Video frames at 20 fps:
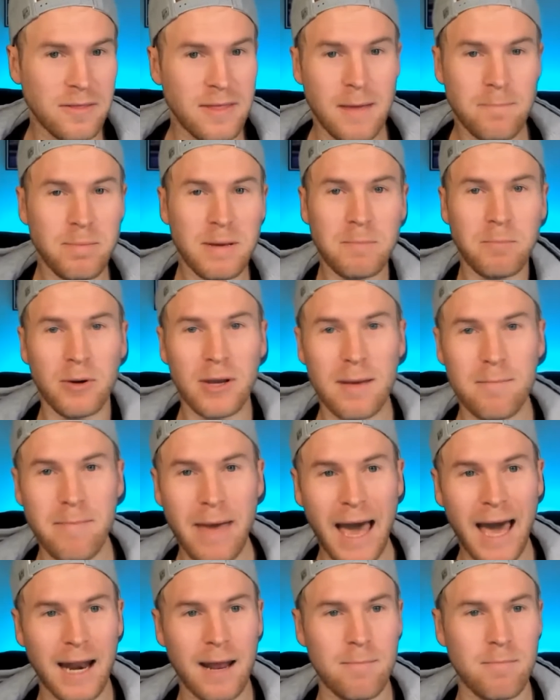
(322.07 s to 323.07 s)
then people get
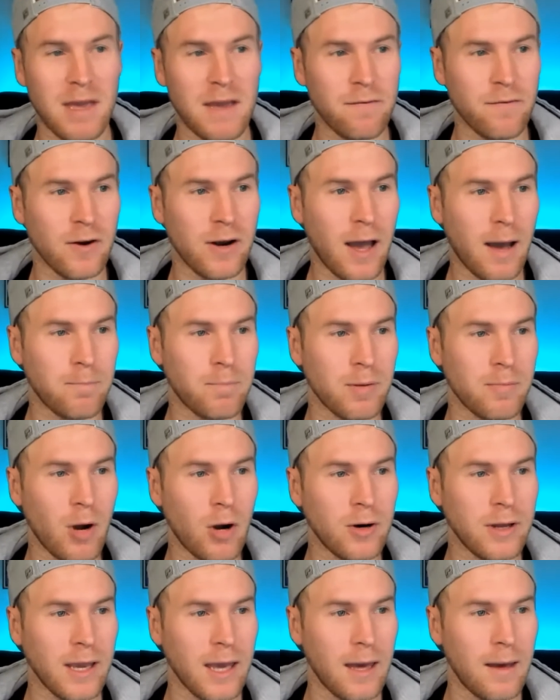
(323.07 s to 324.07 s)
mad at me for not
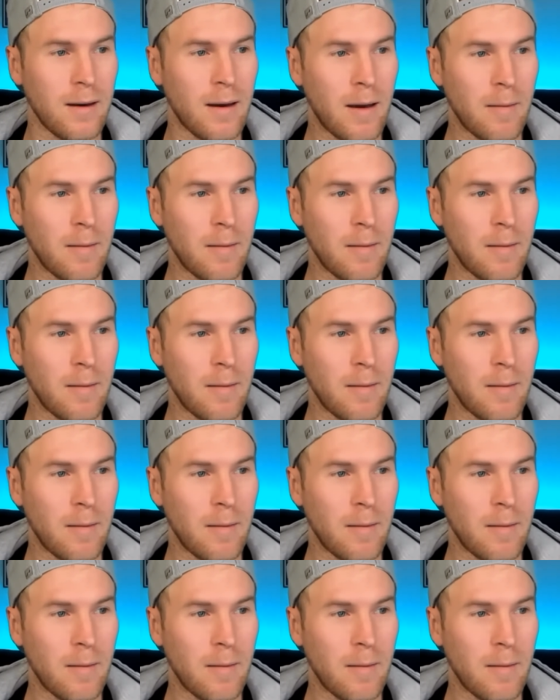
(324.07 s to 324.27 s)
promoting it.